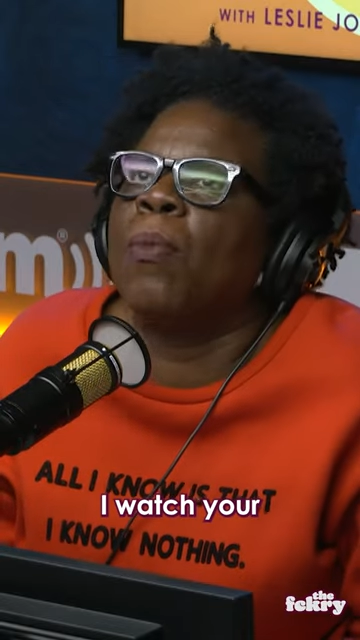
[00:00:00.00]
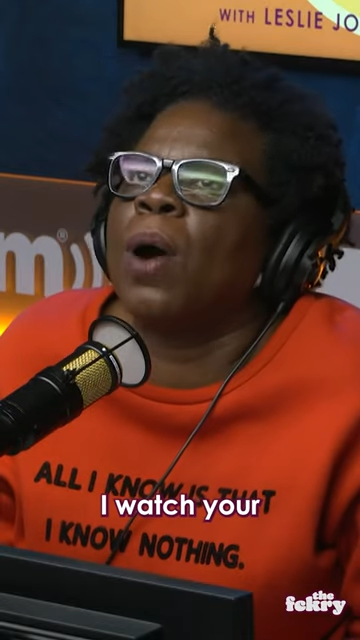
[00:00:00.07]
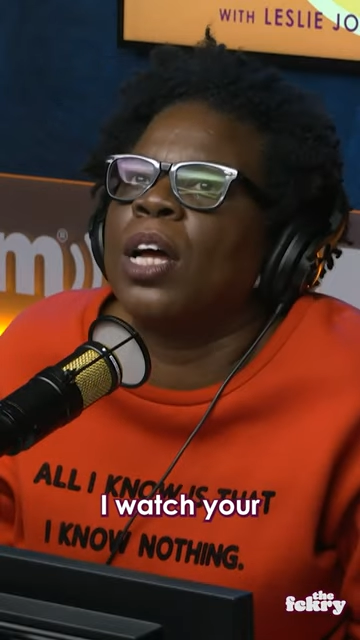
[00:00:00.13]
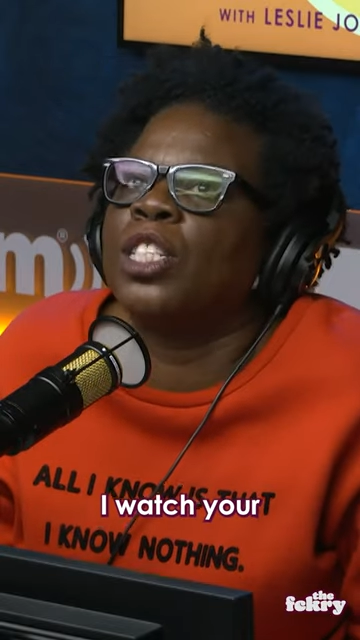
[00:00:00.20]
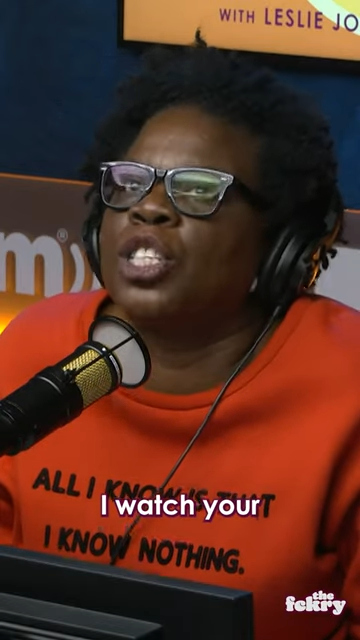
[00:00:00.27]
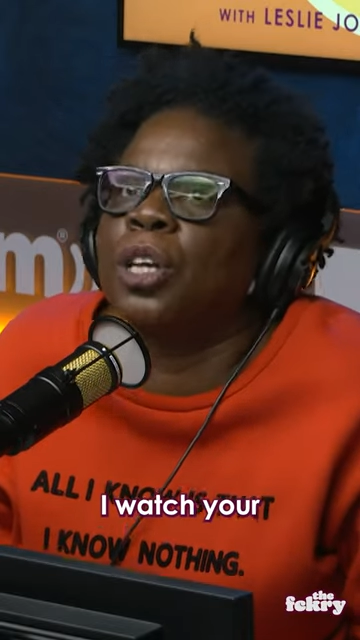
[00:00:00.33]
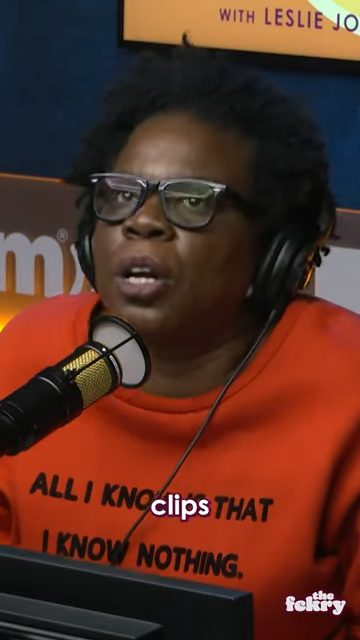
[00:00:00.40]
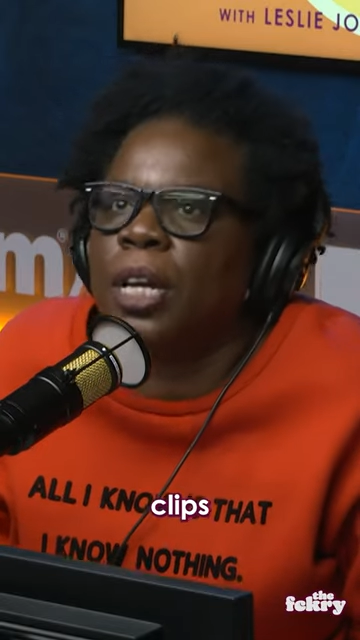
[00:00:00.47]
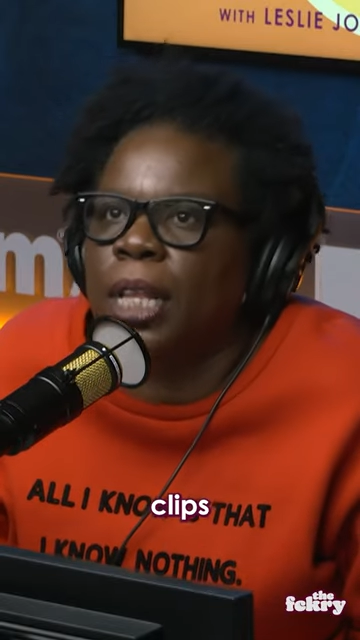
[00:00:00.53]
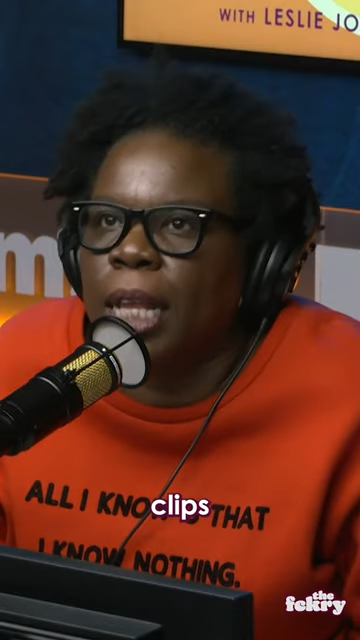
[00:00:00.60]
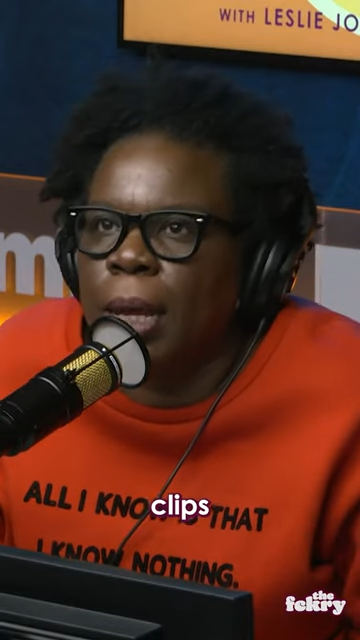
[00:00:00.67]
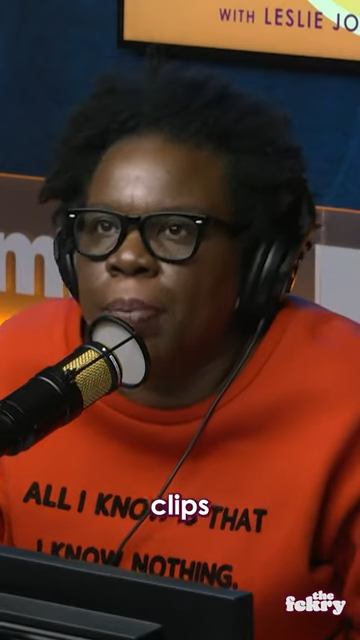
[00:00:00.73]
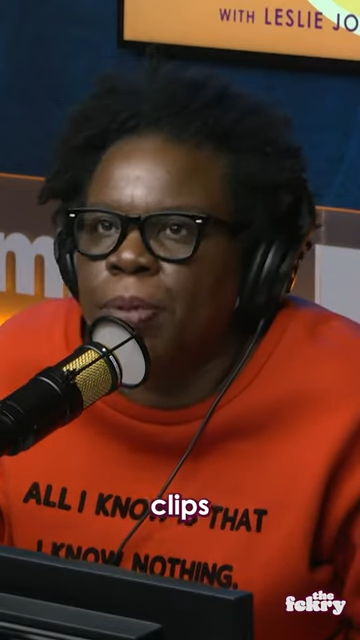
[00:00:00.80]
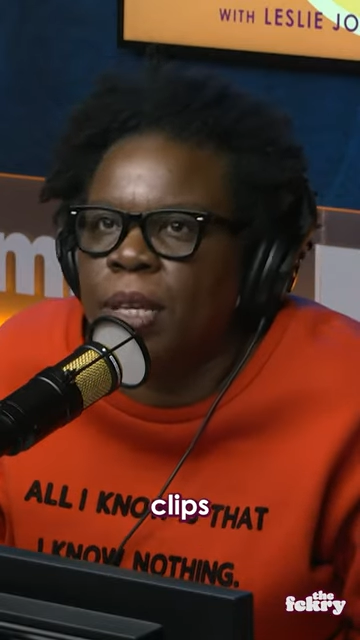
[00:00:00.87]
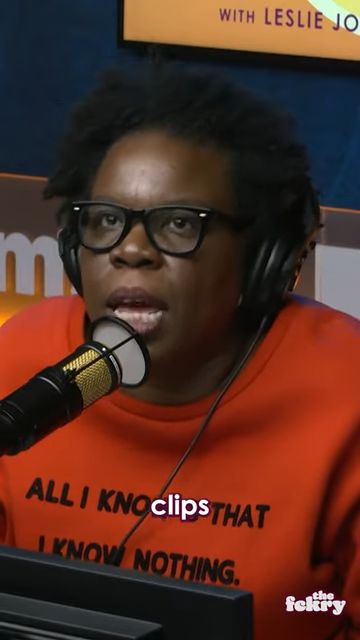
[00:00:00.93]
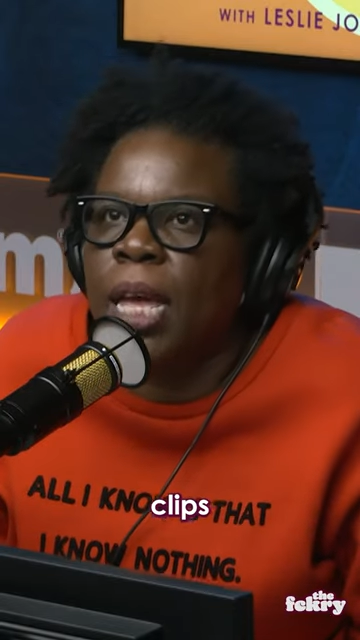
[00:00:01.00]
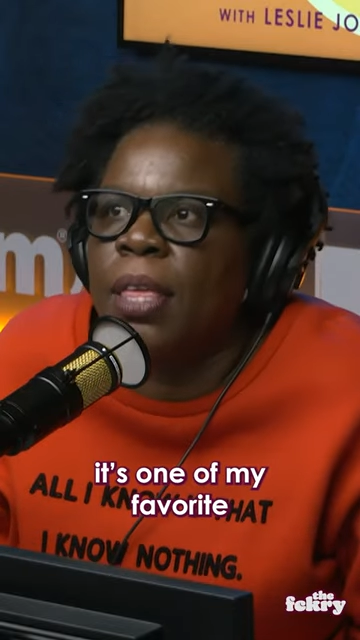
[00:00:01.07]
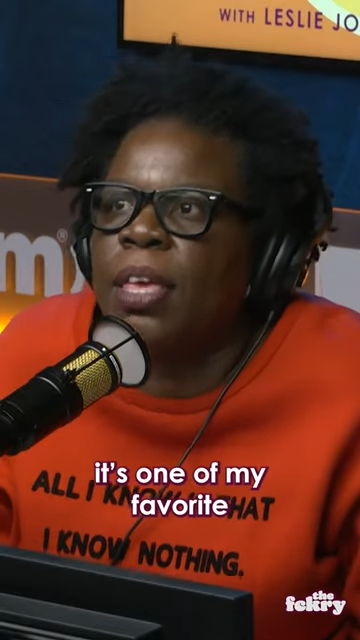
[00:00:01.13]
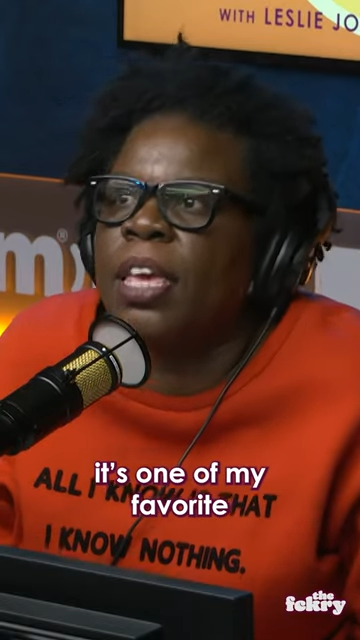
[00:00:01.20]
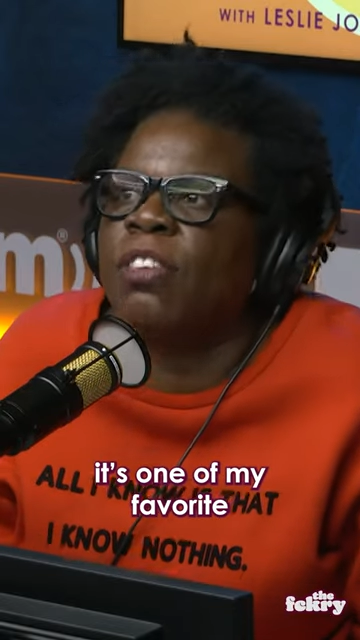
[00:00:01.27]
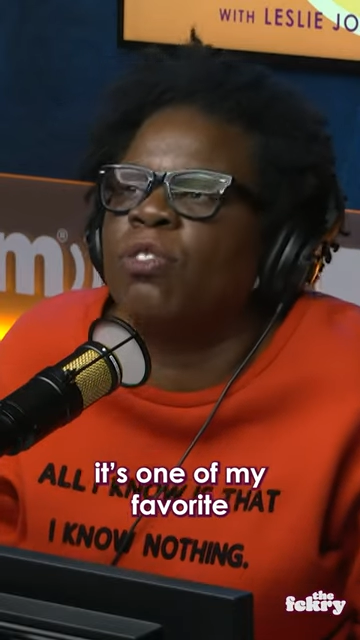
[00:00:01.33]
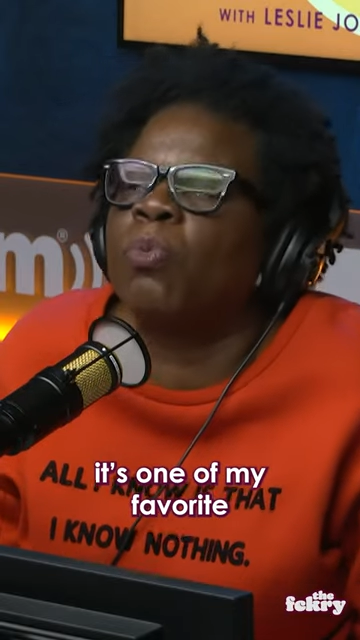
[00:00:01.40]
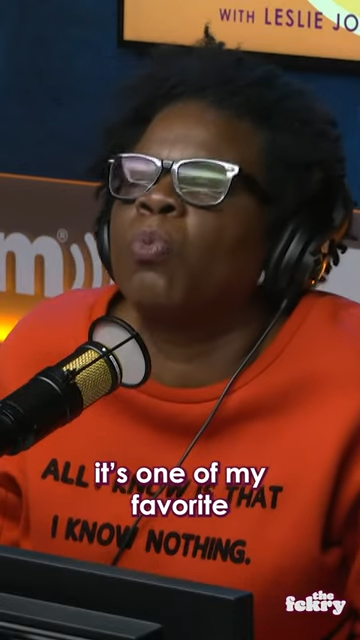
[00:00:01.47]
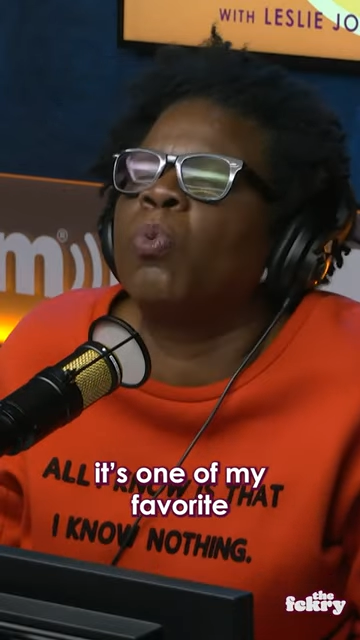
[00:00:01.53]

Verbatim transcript: watch one your clips. I, it's